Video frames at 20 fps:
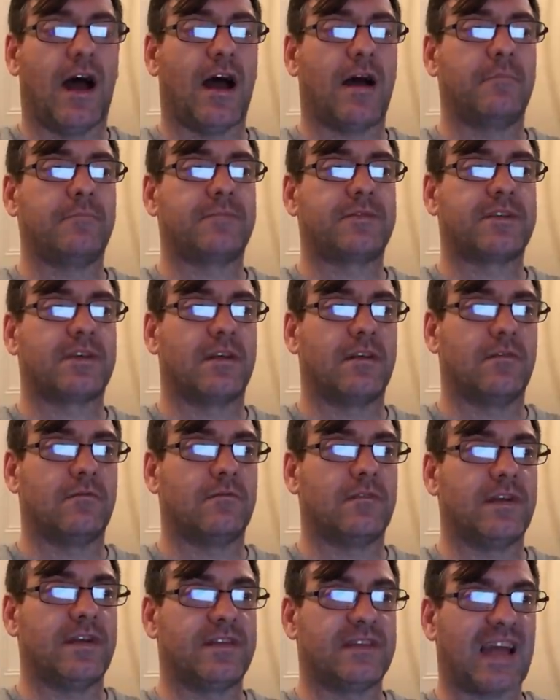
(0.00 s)

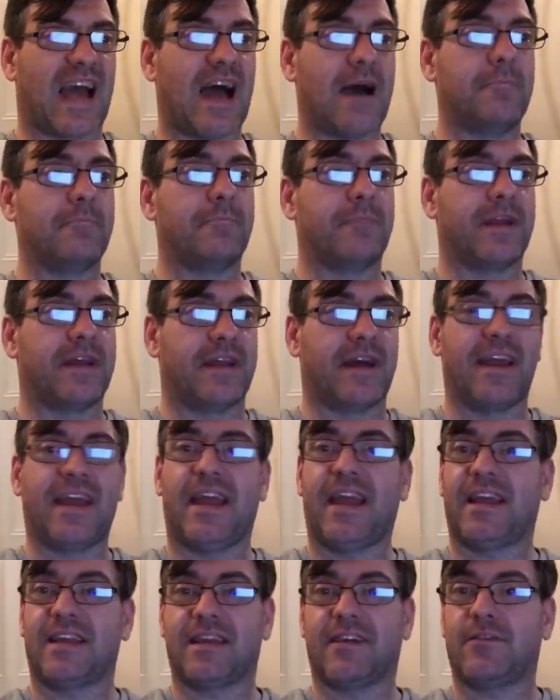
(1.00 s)
Absolutely tamping. I
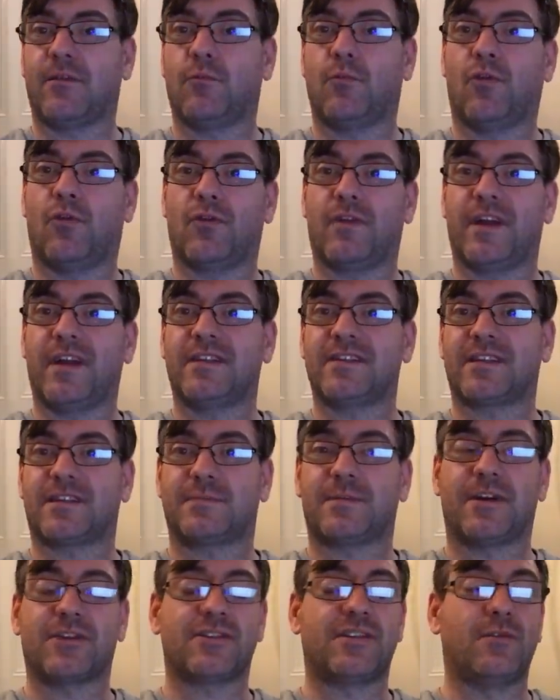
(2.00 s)
hate having warnings,
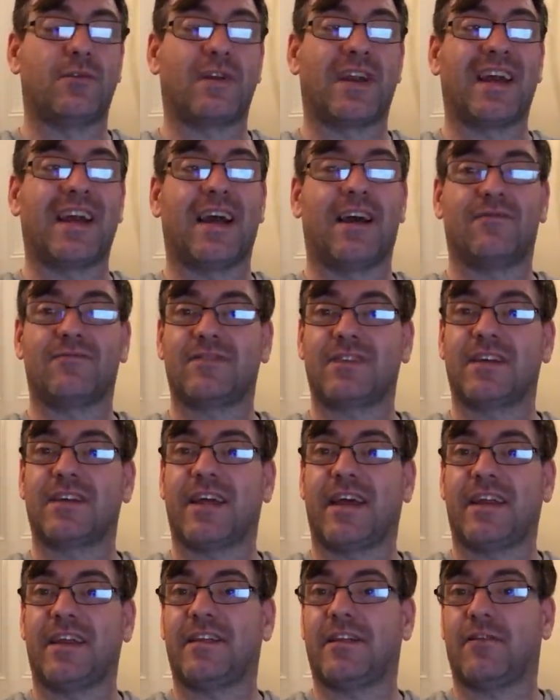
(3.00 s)
especially when I haven't
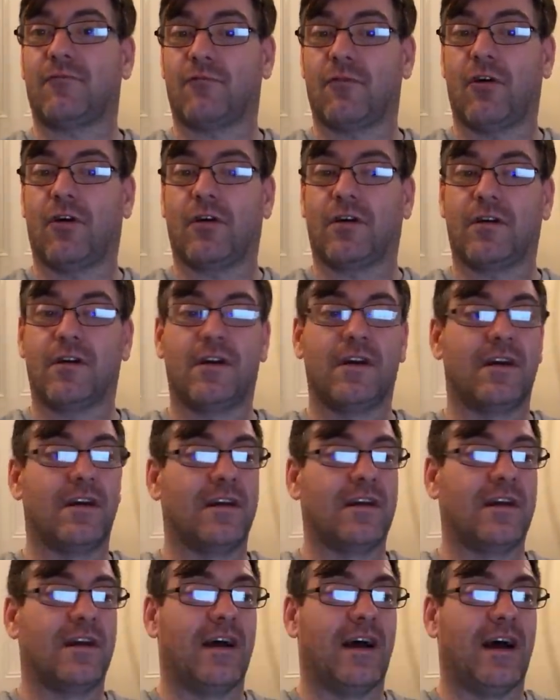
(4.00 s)
done anything wrong.
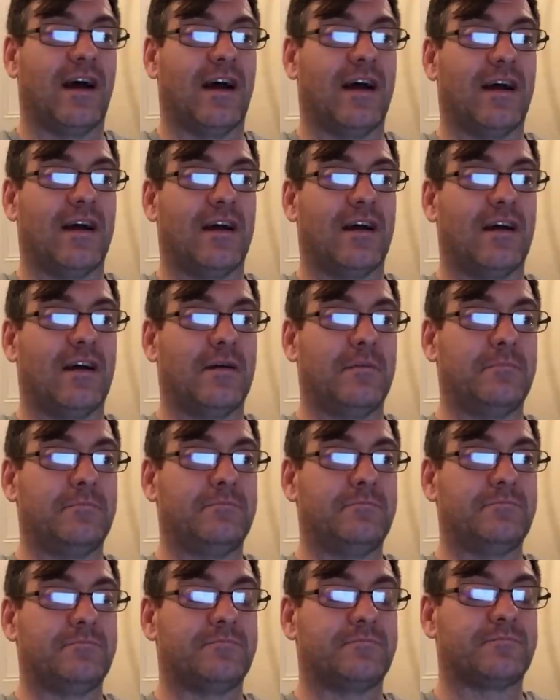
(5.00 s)

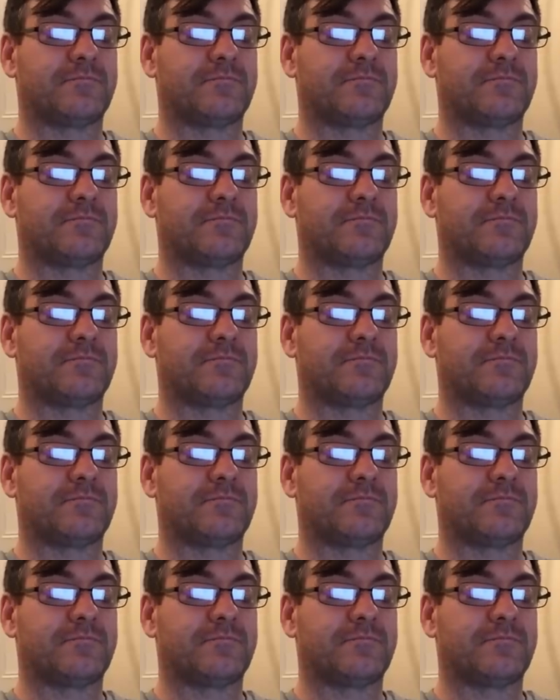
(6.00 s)
Um,